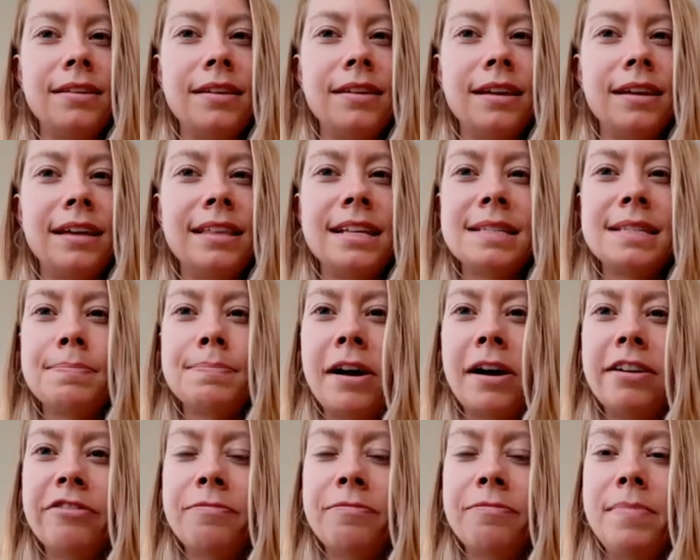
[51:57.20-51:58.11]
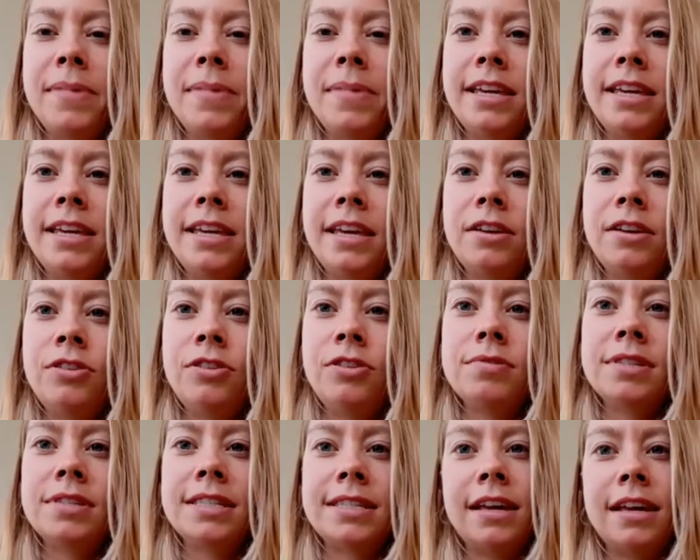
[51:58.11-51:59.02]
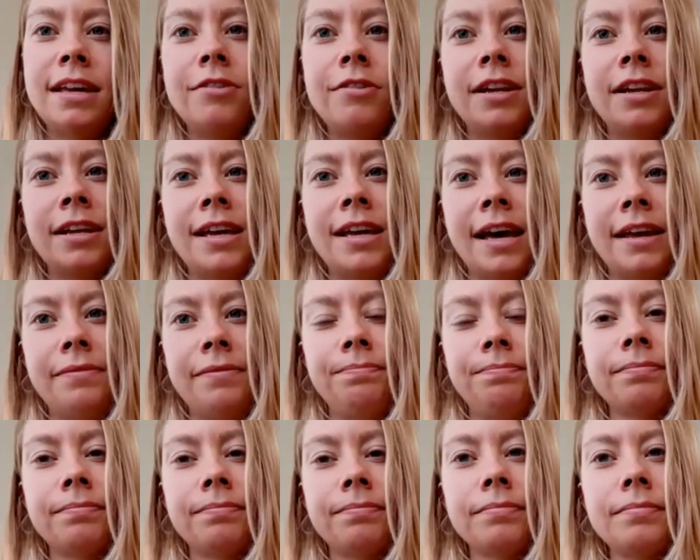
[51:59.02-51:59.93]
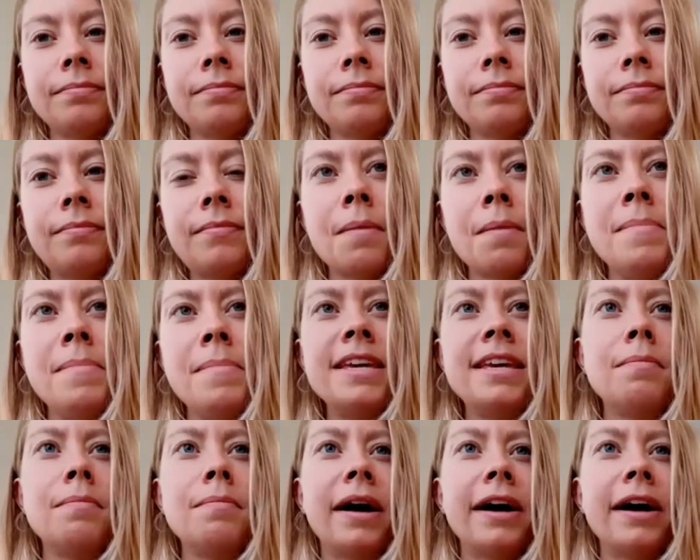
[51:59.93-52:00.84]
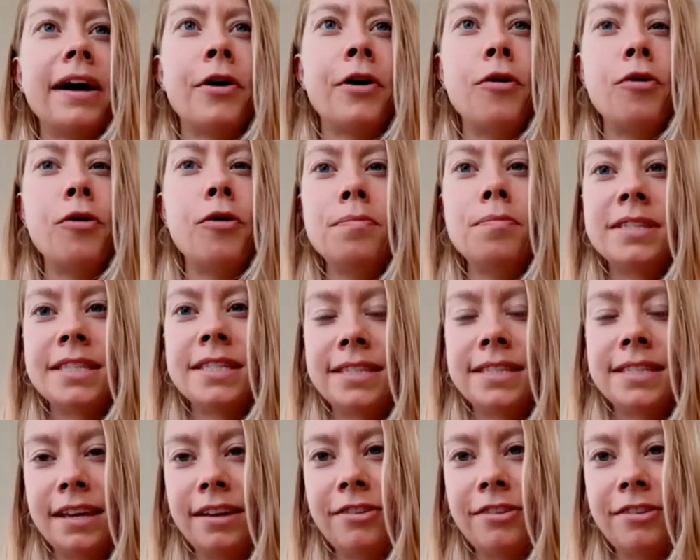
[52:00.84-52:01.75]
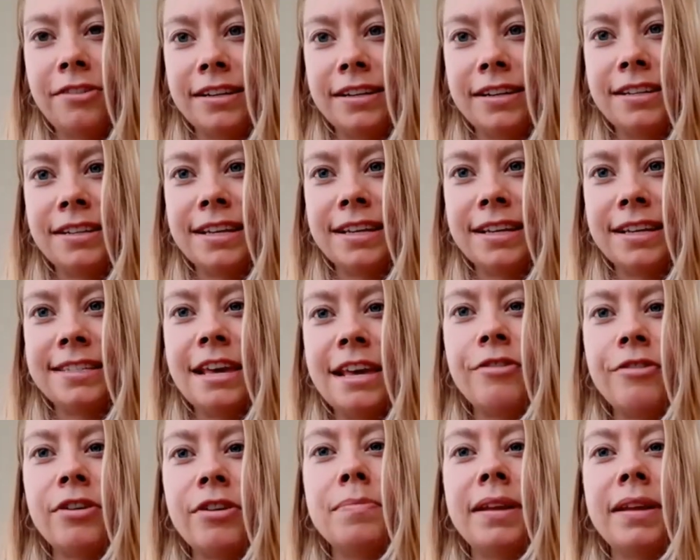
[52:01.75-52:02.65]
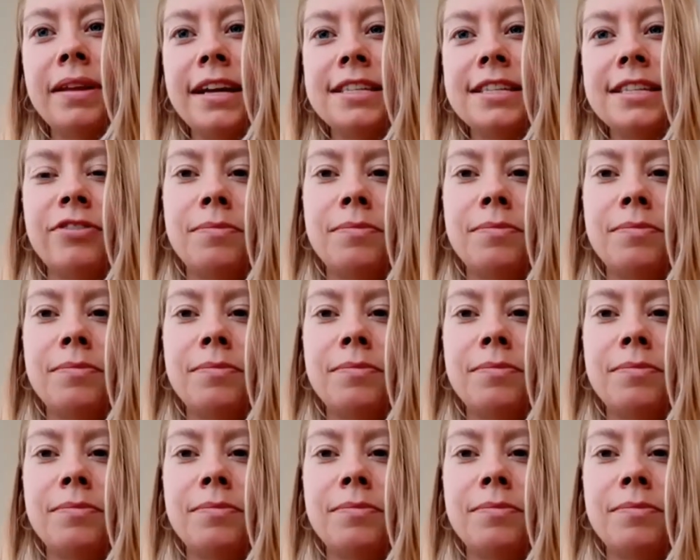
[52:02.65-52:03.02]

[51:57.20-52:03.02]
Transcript: And it's part of making you sacred again. Making my home sacred, a sacred place for